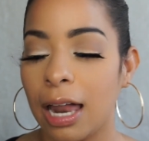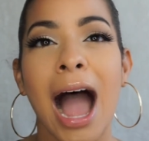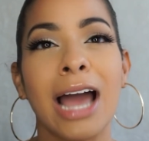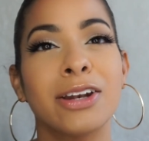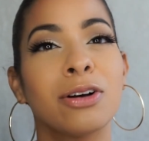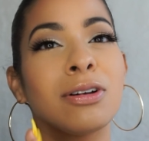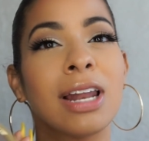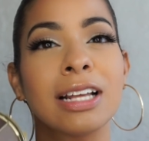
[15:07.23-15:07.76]
I
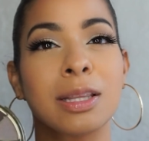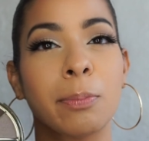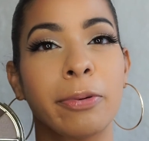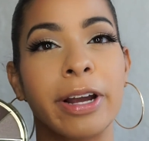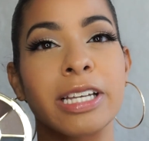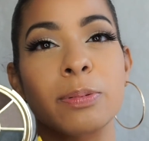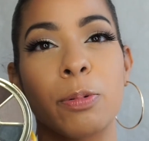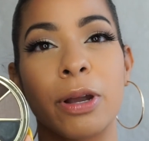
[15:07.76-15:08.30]
don't like the
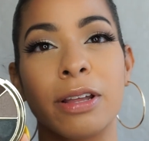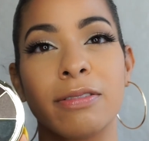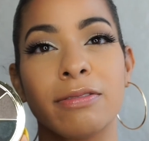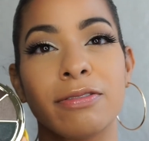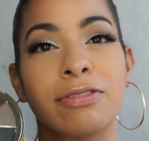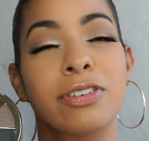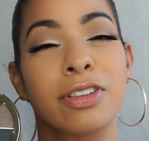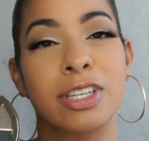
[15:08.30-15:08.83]
price point
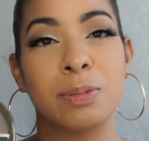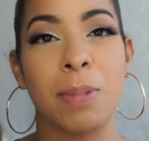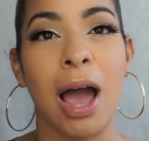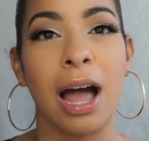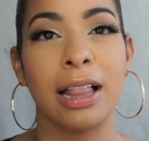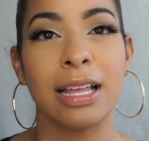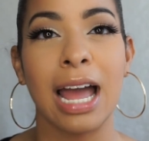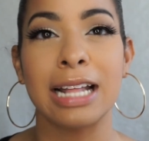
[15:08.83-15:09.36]
for this
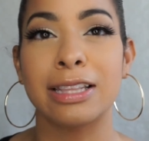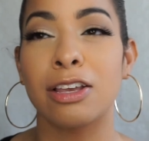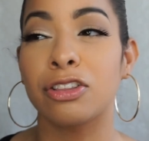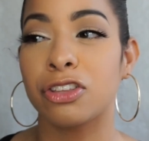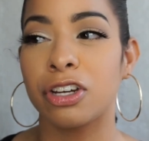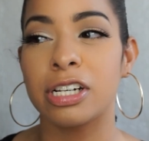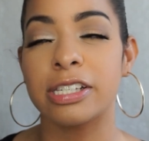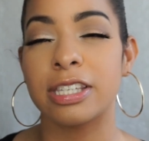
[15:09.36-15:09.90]
palette. I think
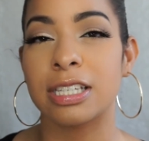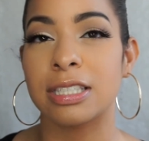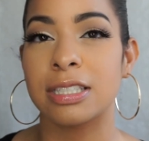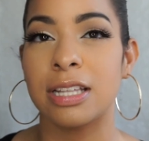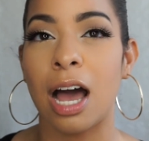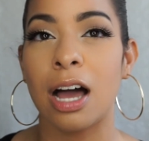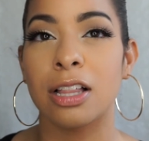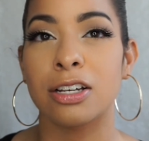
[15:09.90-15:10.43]

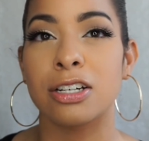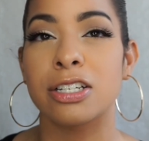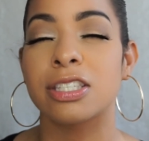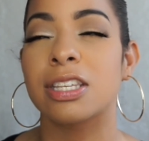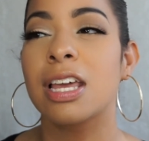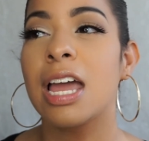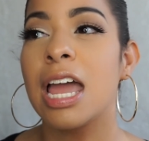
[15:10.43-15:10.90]
$36